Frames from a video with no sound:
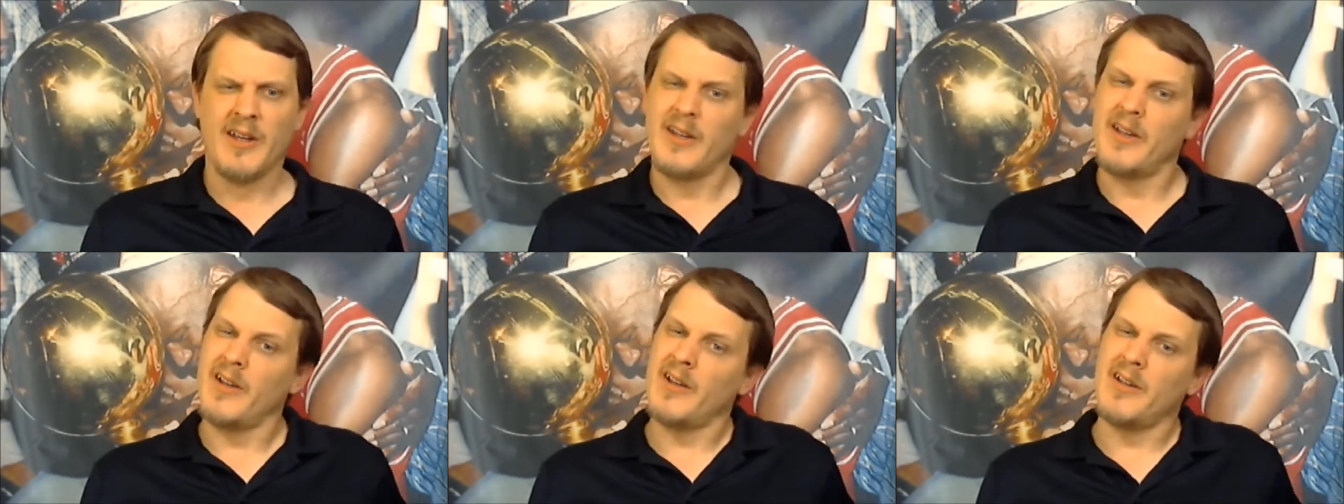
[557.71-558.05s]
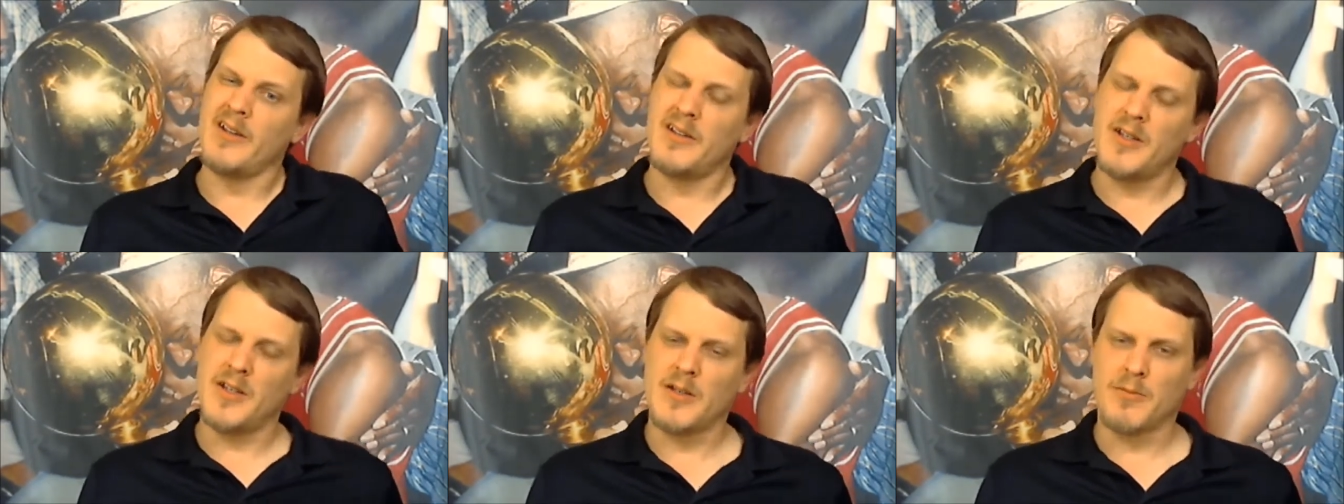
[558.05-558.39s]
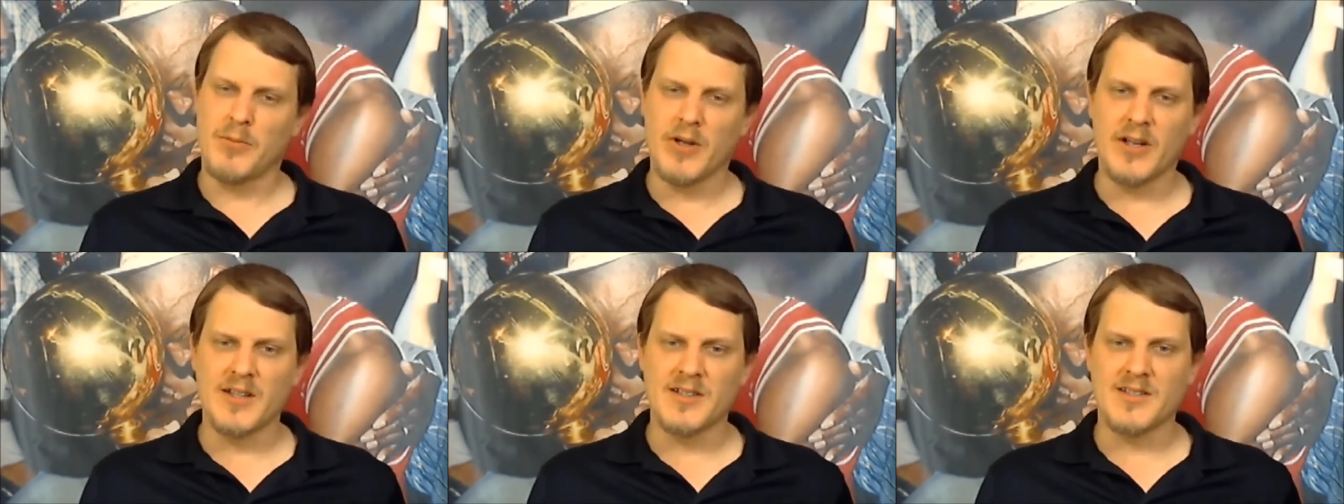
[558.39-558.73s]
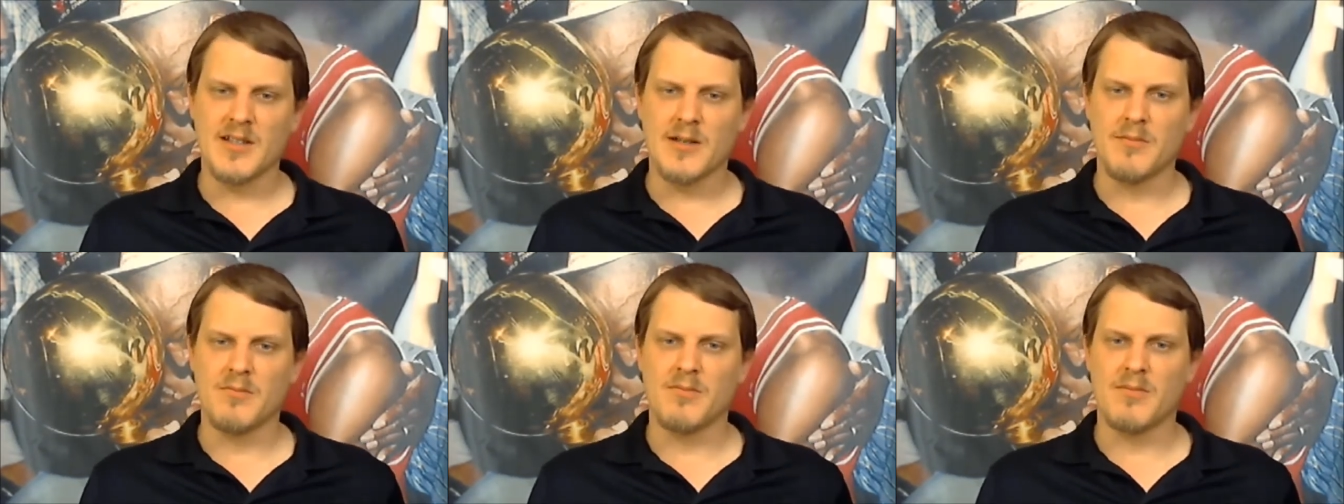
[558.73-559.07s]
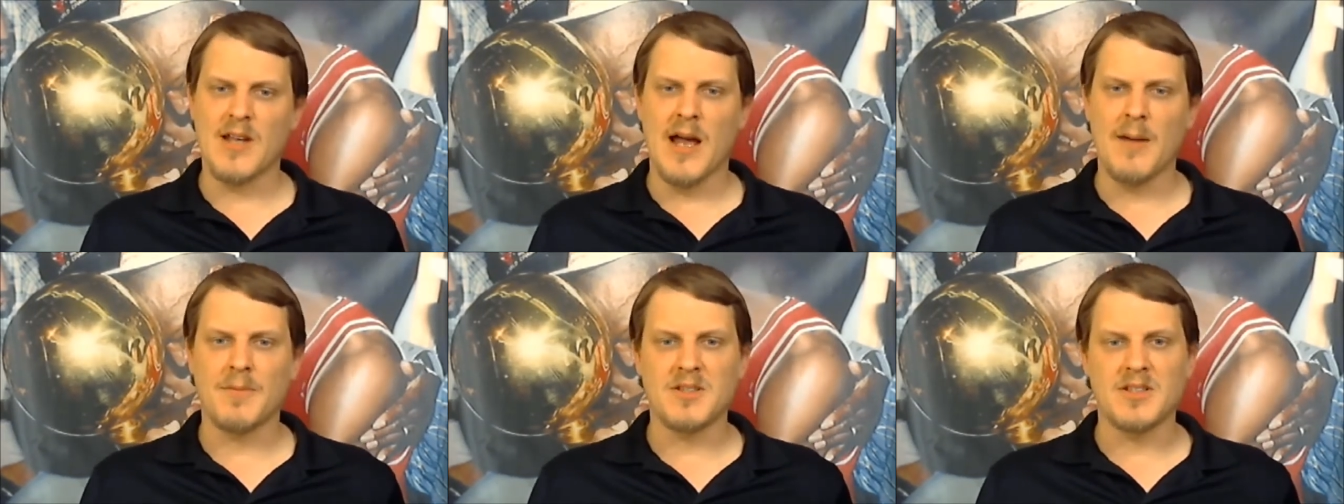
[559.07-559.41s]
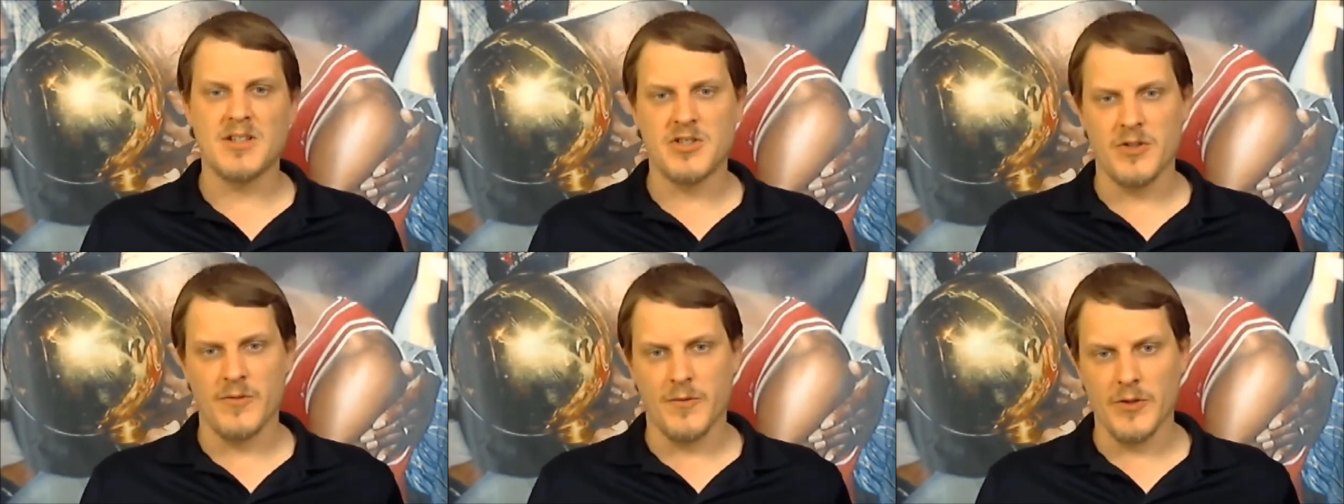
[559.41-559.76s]
Yeah, you need to bring in some
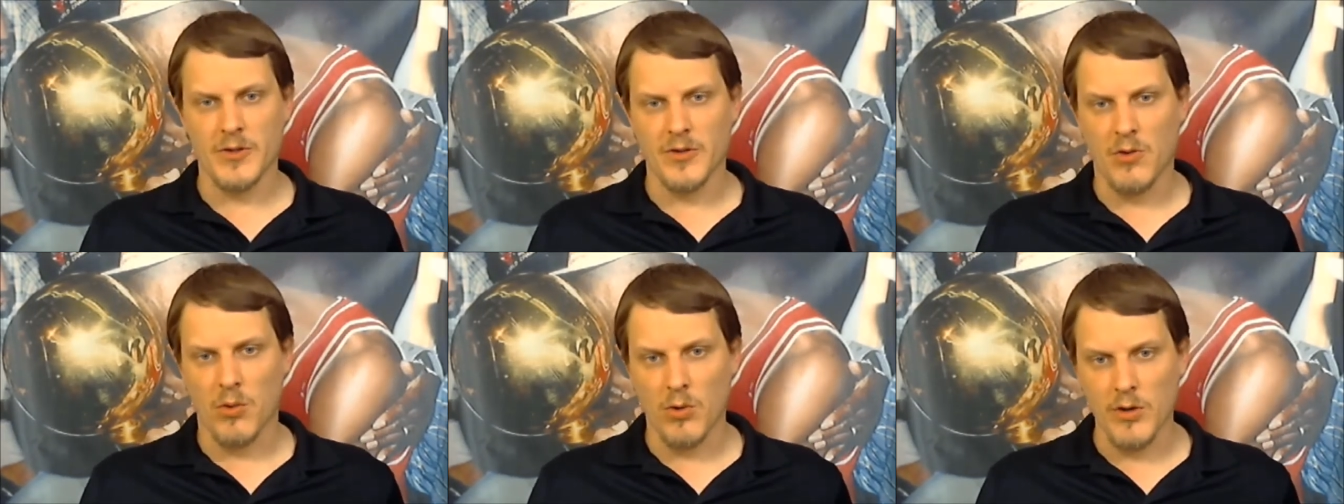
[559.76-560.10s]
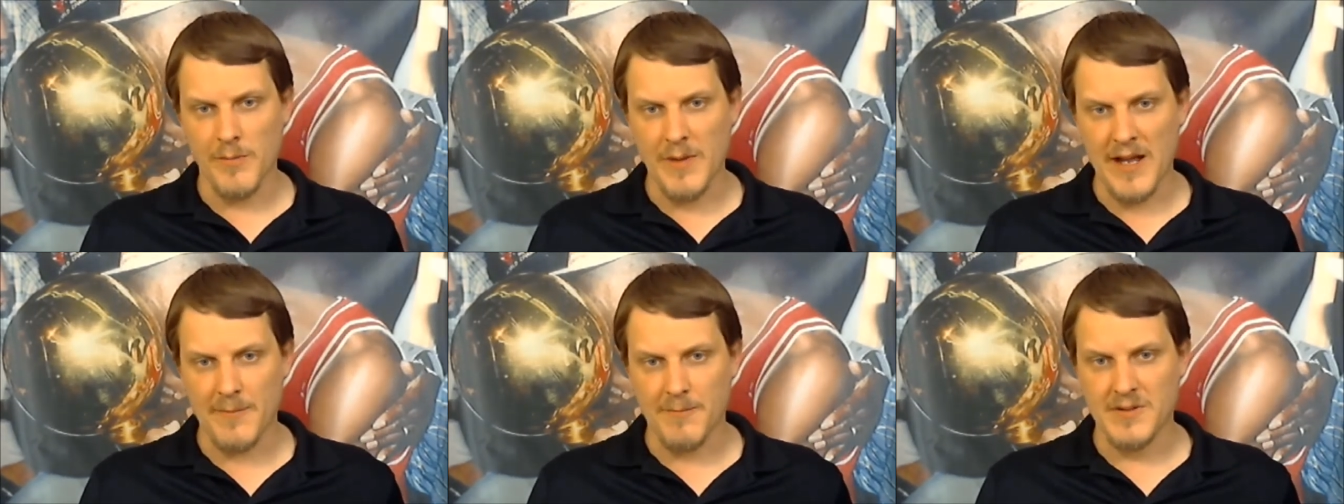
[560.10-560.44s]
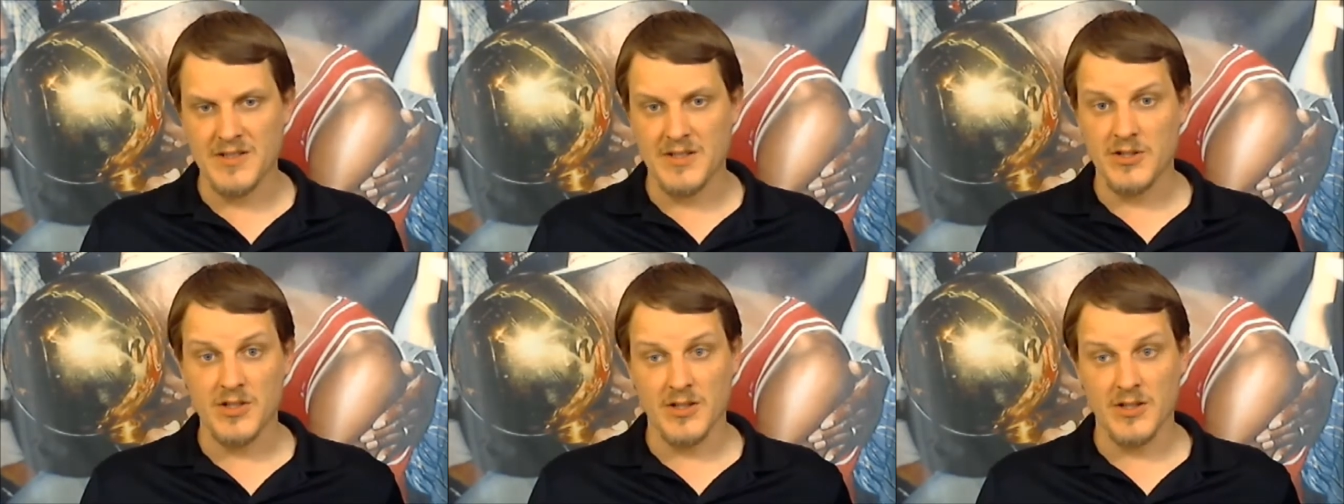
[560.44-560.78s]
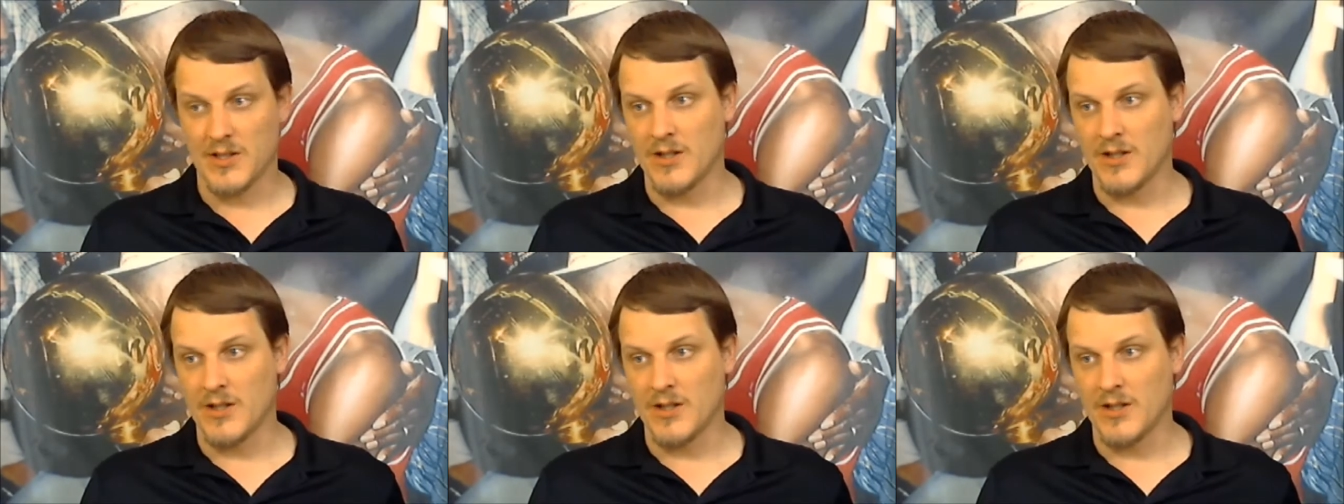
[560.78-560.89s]
competition for the quarterback position.